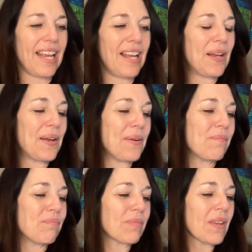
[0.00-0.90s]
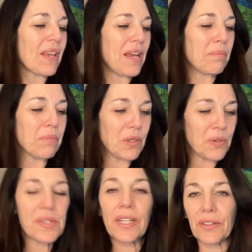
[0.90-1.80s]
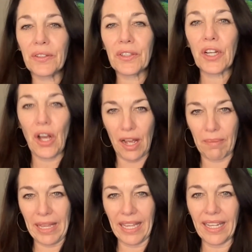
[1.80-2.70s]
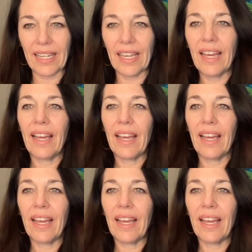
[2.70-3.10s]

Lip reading: a musical comic,